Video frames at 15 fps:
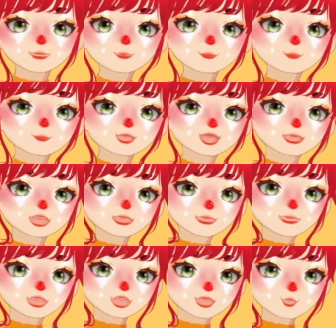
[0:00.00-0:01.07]
I don't
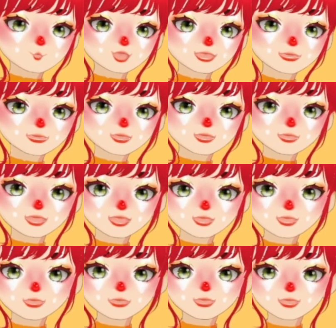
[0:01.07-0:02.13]
know that what I'm doing
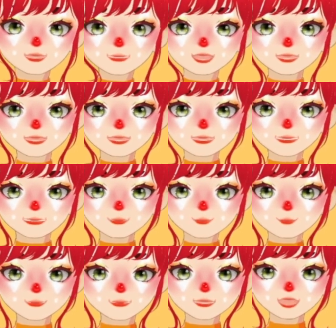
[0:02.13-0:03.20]
here isn't
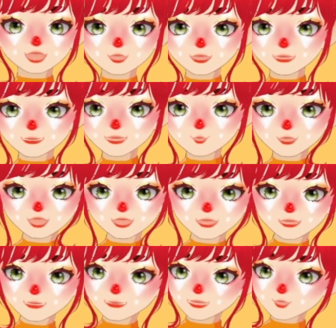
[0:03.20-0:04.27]
similar to a
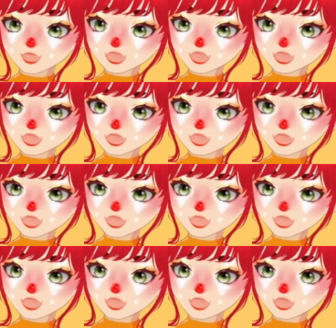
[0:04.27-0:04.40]
fursuit.